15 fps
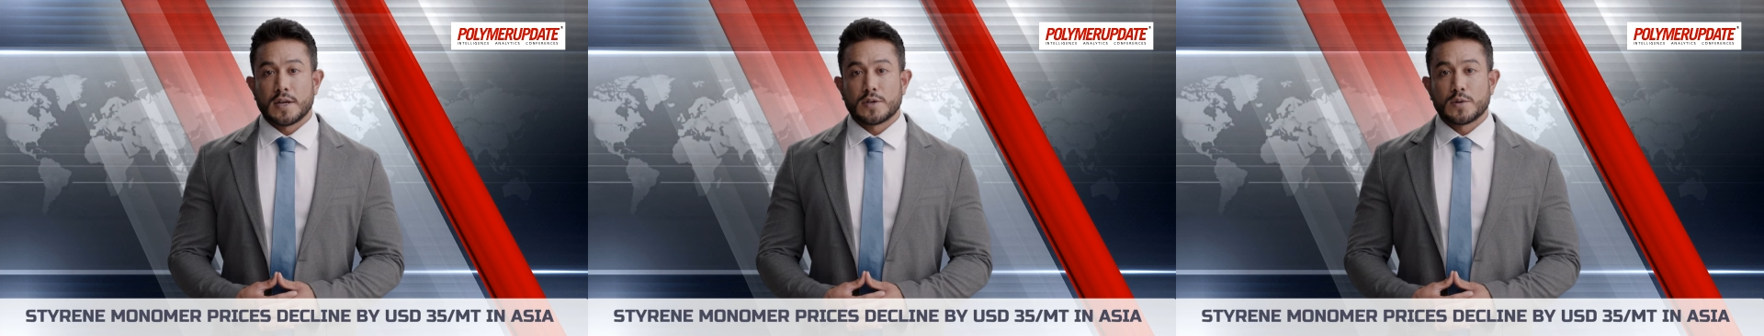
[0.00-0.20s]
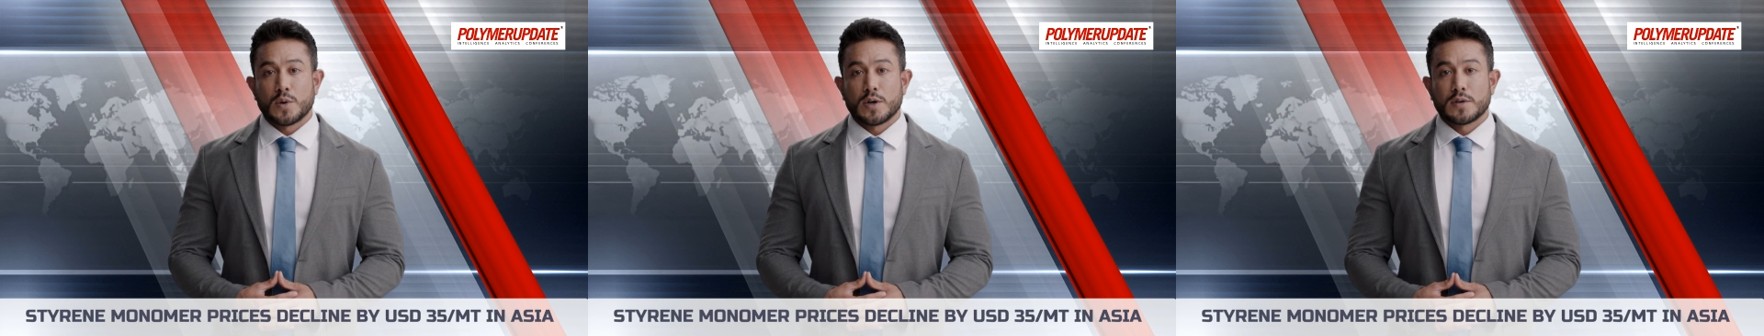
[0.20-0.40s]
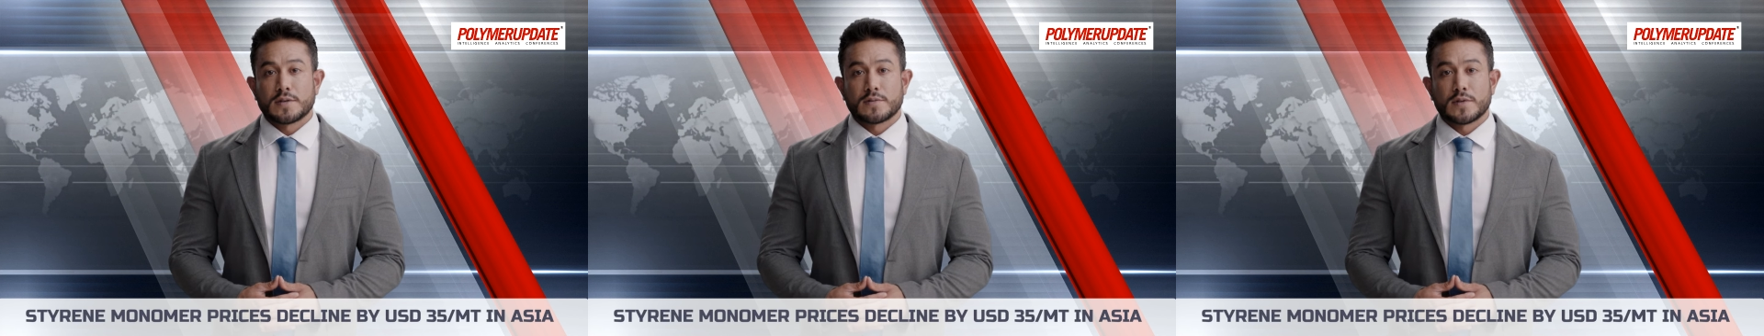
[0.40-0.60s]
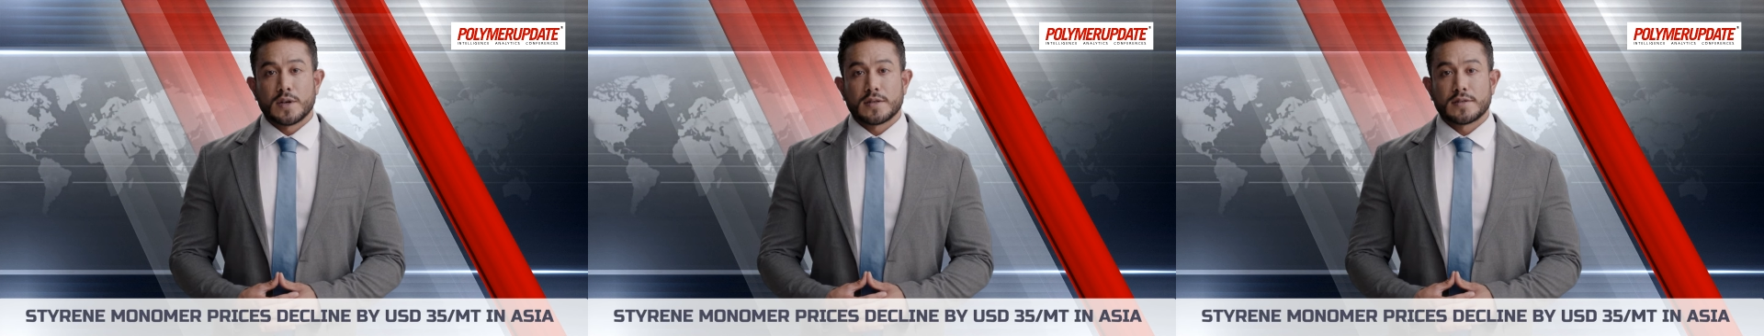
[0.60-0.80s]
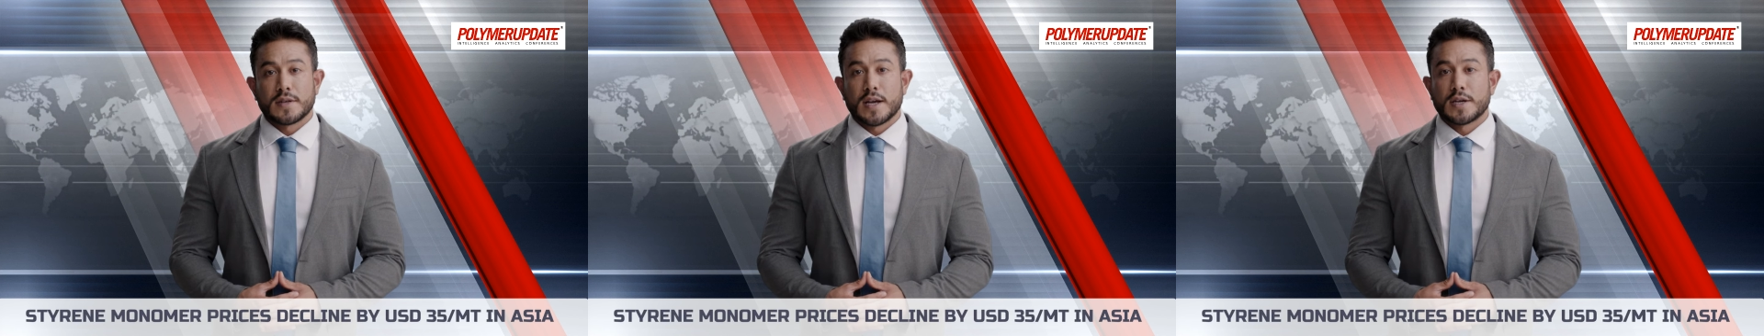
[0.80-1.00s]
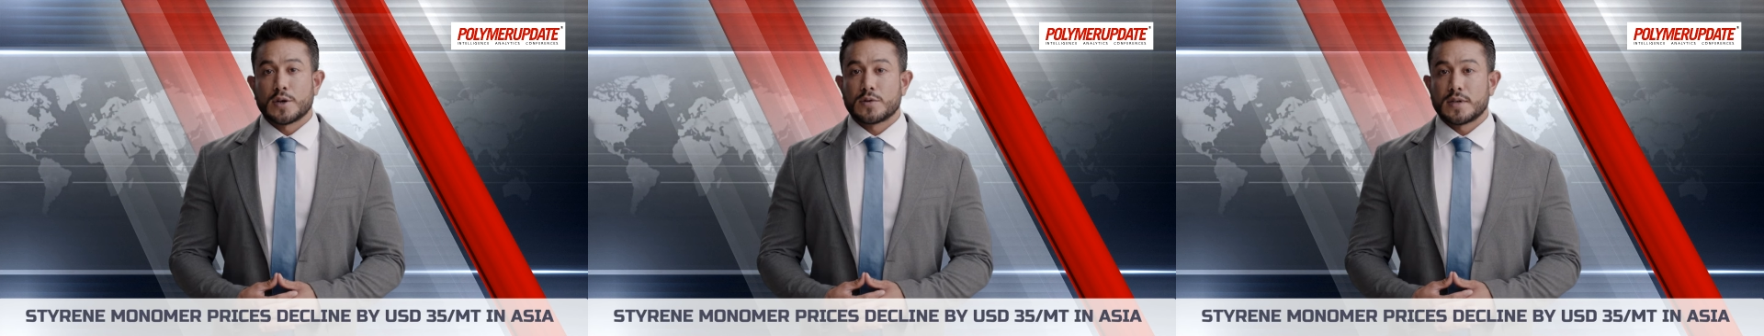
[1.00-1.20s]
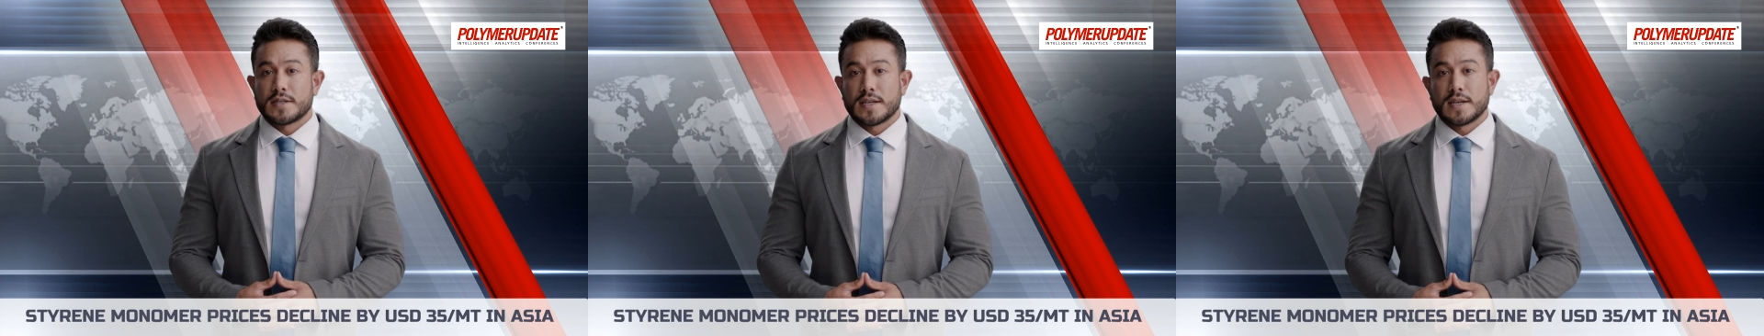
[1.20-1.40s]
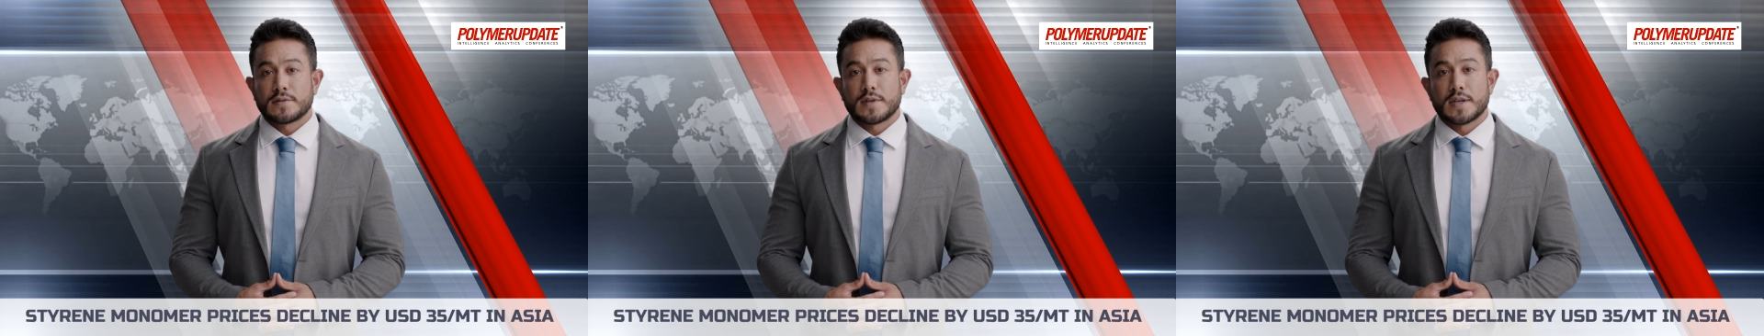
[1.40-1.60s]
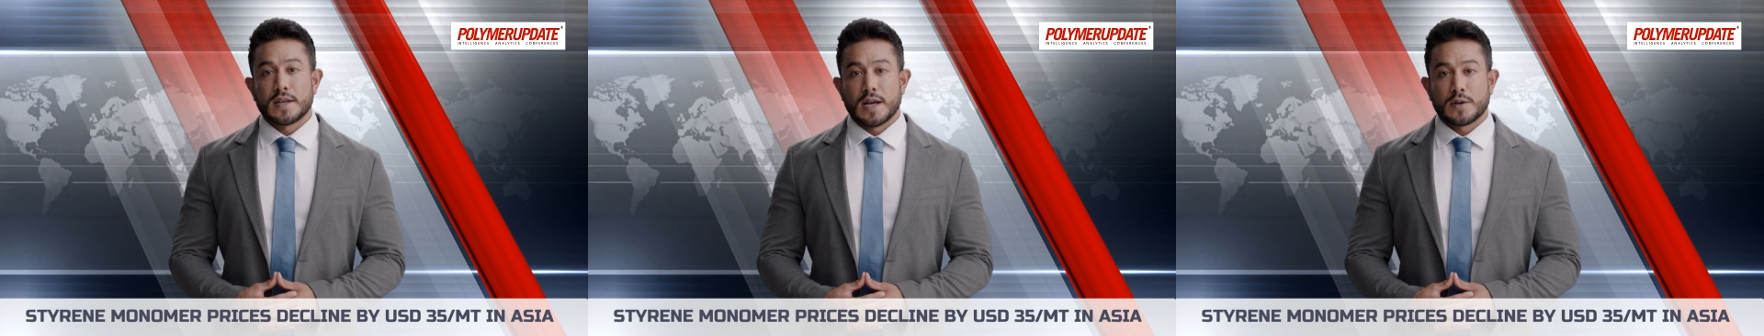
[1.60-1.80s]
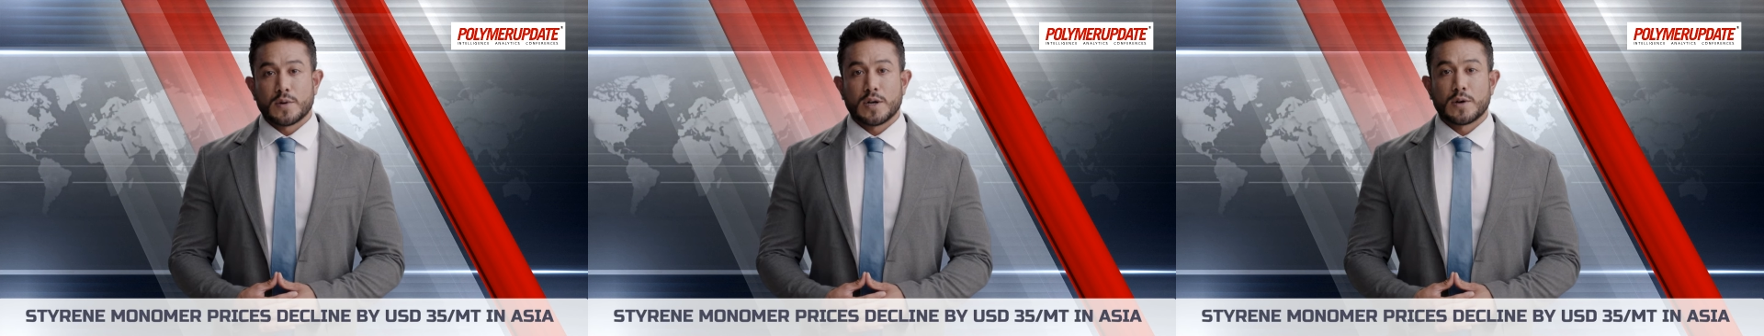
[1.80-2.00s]
the world's first and only TV
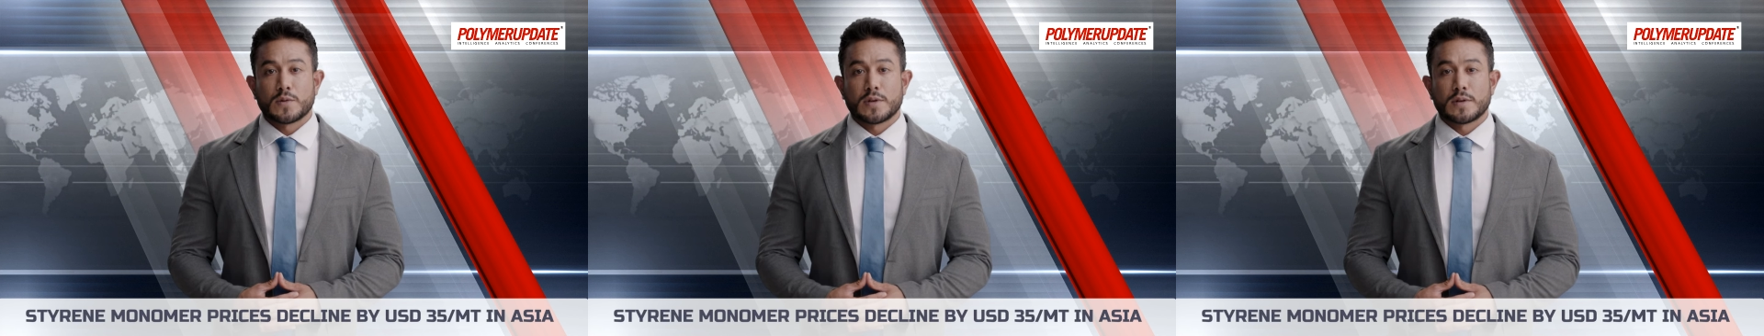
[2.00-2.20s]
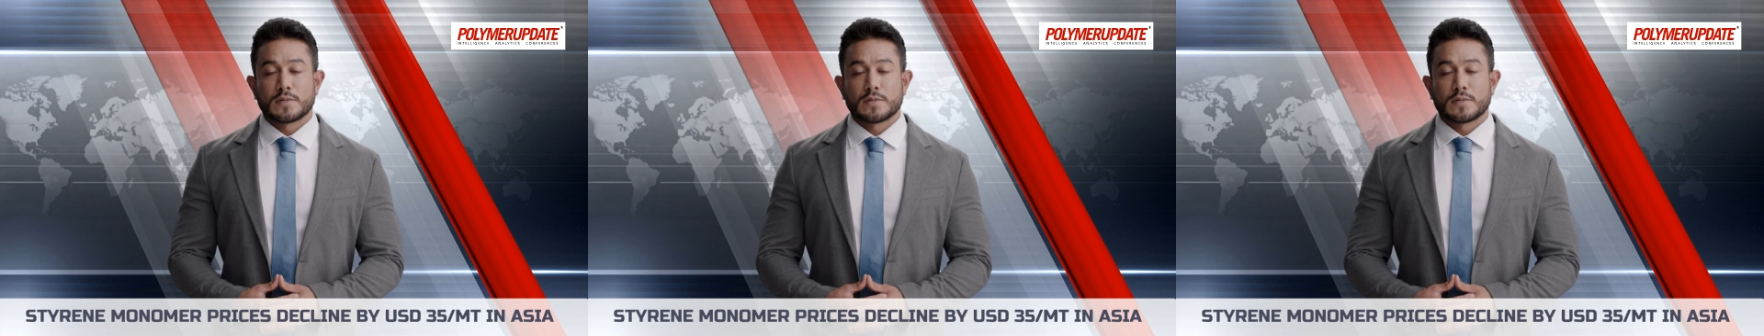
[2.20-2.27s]
network with